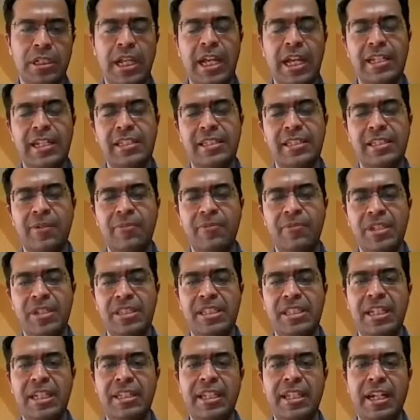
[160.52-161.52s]
and some
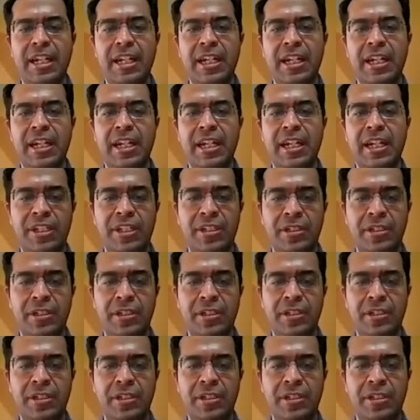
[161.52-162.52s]
ways that they are different.
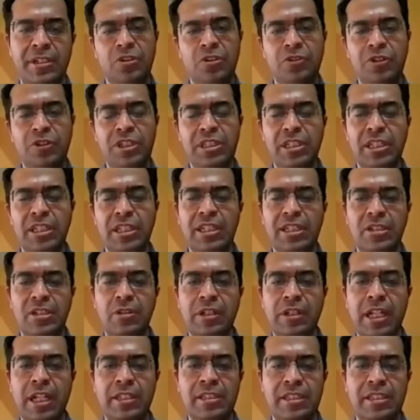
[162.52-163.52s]
So first, let's look
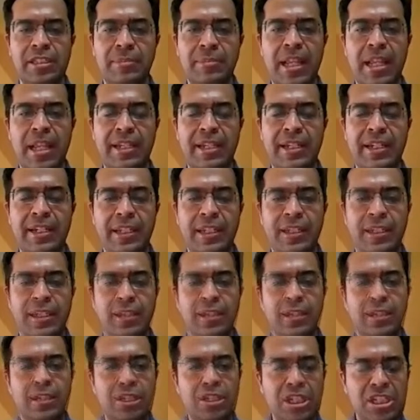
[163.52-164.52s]
at the similarity.
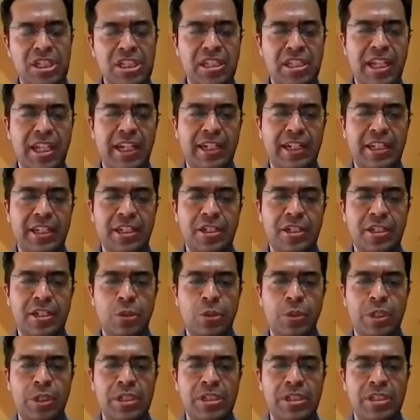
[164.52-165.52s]
Just like digital
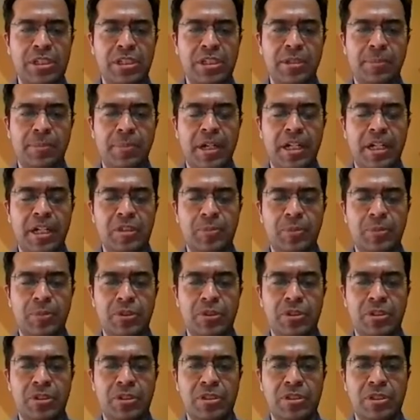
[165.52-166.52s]
twins, the
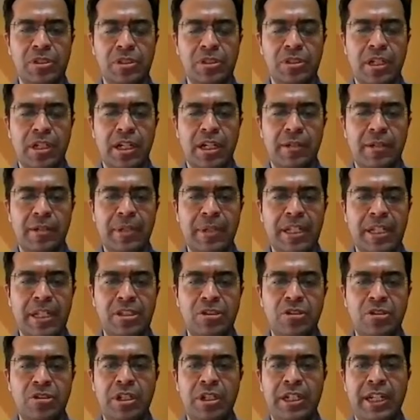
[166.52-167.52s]
passports are
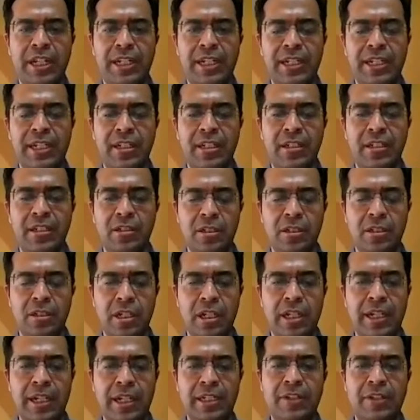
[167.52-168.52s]
based on data
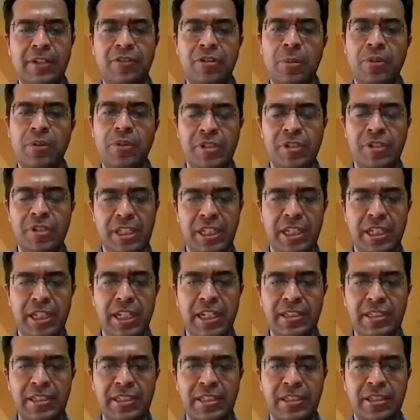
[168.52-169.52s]
collected from a physical
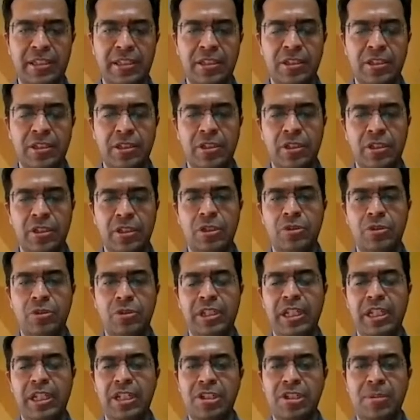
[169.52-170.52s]
asset
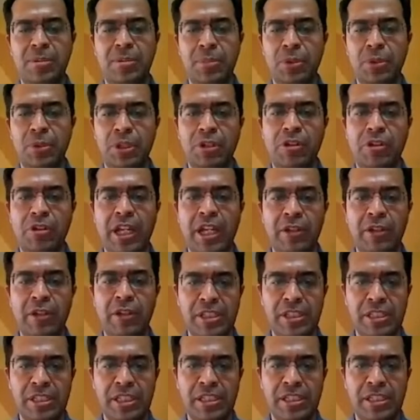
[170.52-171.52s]
using edge computing or IoT
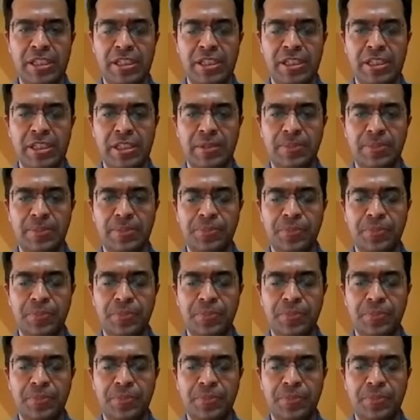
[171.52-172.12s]
sensors.